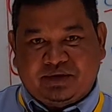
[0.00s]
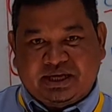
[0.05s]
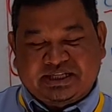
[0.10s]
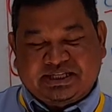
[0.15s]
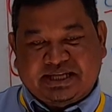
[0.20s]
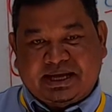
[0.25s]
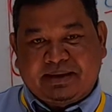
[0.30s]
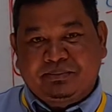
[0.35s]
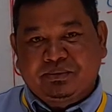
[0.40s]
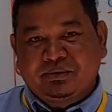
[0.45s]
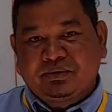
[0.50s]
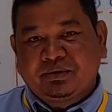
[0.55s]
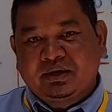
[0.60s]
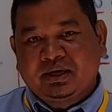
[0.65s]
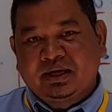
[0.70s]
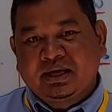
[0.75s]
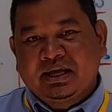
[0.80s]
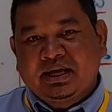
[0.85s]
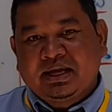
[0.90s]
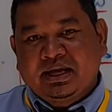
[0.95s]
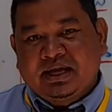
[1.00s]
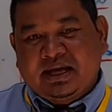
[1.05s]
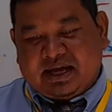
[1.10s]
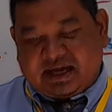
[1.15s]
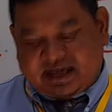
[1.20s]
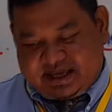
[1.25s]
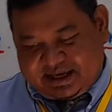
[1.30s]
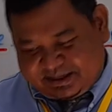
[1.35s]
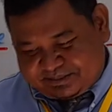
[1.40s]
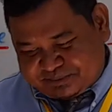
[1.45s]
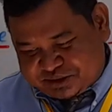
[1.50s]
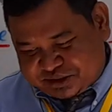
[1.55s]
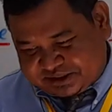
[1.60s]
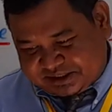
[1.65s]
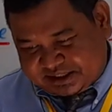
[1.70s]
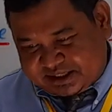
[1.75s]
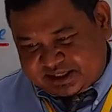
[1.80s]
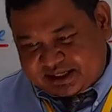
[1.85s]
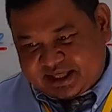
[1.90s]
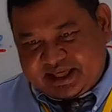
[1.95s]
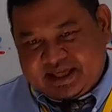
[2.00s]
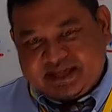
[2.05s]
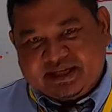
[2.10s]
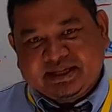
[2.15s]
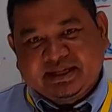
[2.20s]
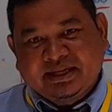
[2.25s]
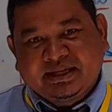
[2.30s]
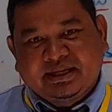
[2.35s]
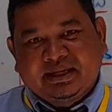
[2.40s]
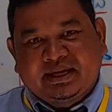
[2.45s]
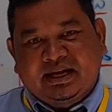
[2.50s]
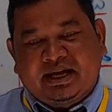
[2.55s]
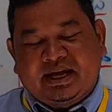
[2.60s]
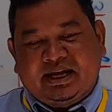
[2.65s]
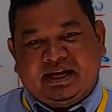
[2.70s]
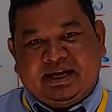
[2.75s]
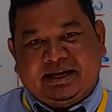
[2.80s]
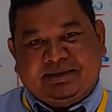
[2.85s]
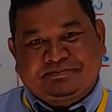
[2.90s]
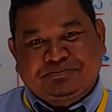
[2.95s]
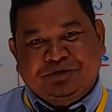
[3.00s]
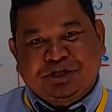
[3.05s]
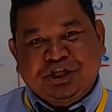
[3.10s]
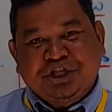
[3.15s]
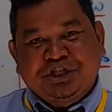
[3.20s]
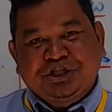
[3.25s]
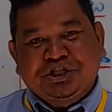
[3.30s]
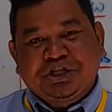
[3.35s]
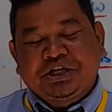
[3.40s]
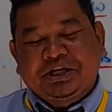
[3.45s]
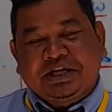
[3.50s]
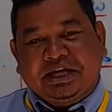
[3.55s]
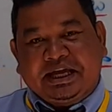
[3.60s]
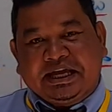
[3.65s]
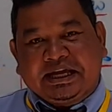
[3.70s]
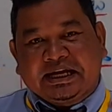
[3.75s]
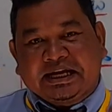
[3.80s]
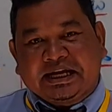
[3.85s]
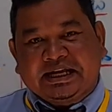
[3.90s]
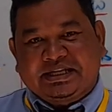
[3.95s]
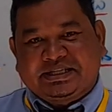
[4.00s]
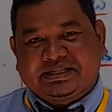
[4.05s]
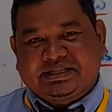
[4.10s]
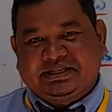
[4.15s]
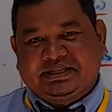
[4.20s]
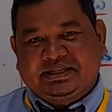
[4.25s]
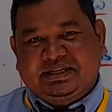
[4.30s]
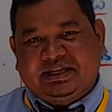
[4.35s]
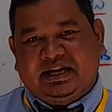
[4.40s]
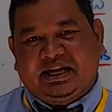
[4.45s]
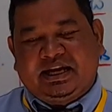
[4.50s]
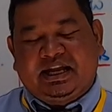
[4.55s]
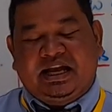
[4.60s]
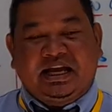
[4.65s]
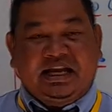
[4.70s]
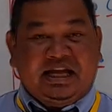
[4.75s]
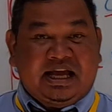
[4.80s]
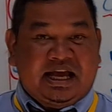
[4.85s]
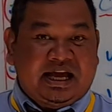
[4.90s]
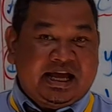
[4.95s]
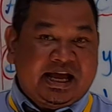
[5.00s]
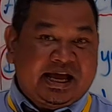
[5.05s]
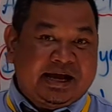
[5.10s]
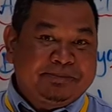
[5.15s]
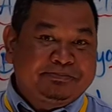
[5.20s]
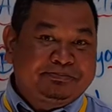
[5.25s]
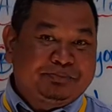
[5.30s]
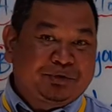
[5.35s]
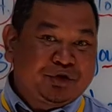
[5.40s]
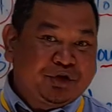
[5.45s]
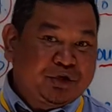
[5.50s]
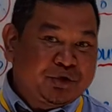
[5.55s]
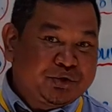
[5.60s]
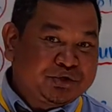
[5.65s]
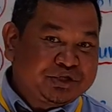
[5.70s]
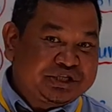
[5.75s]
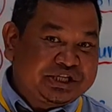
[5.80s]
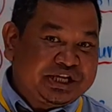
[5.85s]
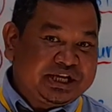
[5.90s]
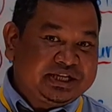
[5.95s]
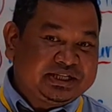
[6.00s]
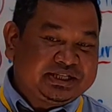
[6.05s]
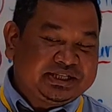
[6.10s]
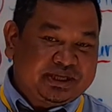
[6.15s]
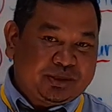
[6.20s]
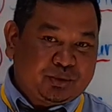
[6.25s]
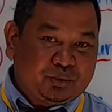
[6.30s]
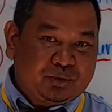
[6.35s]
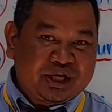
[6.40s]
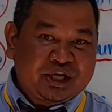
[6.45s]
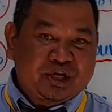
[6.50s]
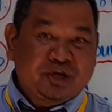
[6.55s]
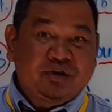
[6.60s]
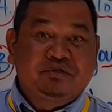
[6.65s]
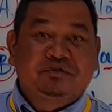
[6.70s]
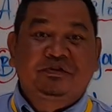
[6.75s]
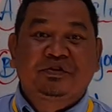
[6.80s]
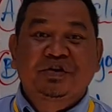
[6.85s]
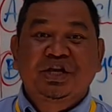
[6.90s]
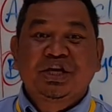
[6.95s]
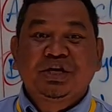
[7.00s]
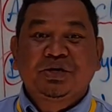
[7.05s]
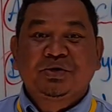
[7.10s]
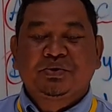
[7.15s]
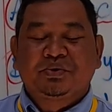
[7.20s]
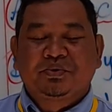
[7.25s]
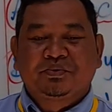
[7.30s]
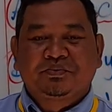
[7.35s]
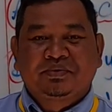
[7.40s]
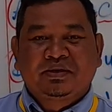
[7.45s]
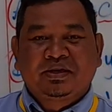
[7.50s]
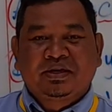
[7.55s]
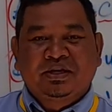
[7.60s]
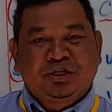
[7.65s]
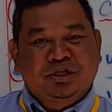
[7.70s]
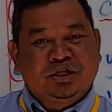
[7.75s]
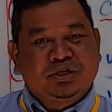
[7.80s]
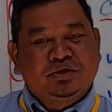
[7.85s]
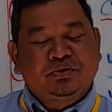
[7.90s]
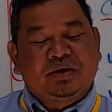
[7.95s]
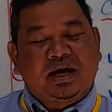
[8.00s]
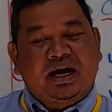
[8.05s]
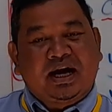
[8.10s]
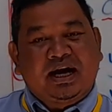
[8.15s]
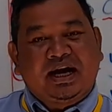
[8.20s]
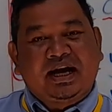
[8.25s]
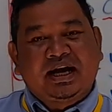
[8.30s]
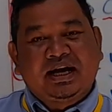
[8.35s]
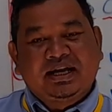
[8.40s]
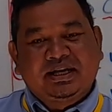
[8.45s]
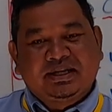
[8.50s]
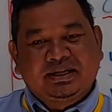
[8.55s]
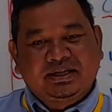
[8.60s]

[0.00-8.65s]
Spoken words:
Example, I am standing, I am teaching English, and I am producing the video for you. You are